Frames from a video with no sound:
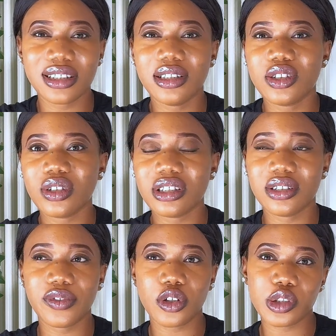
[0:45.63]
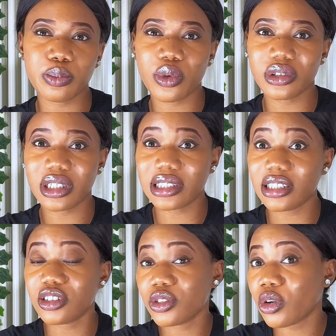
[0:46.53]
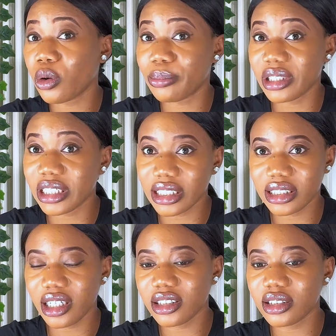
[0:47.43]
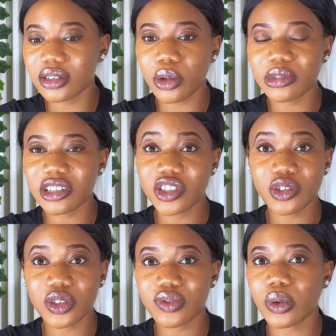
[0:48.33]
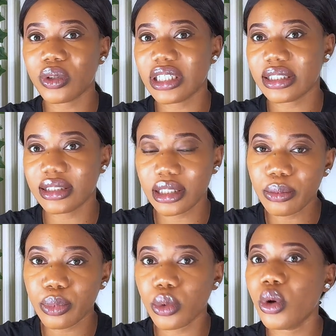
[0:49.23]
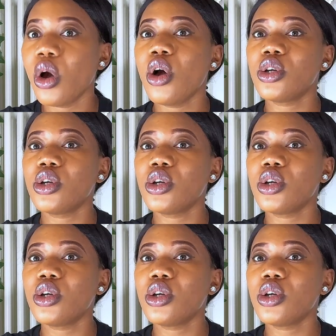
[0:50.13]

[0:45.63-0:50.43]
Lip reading: It's not a difficult process and it's not complicated. It's something straightforward and simple.